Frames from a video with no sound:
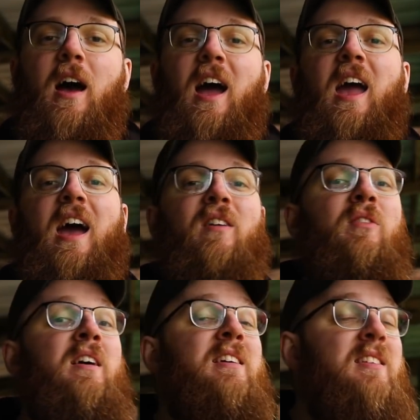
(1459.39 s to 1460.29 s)
I
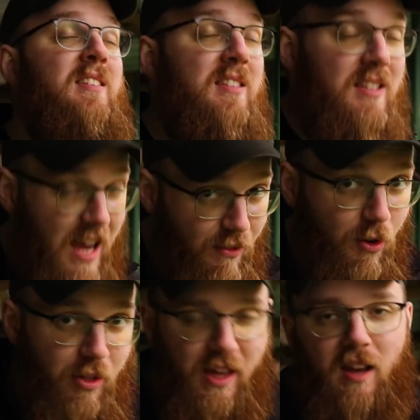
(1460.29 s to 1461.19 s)
have
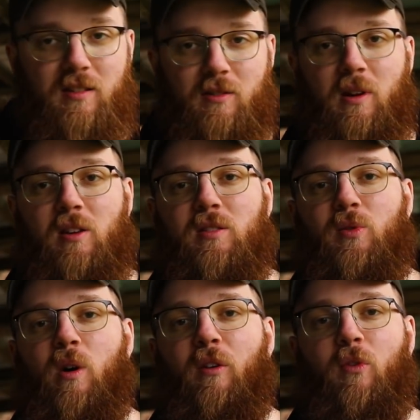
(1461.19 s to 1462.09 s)
several thousand rounds
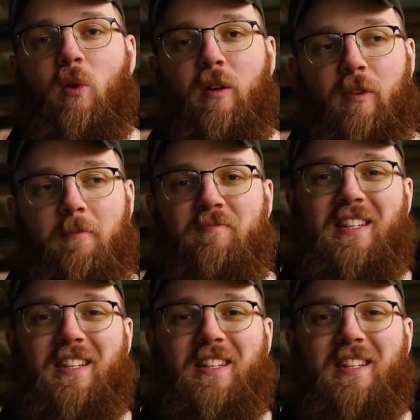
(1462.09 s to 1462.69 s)
through all four of them.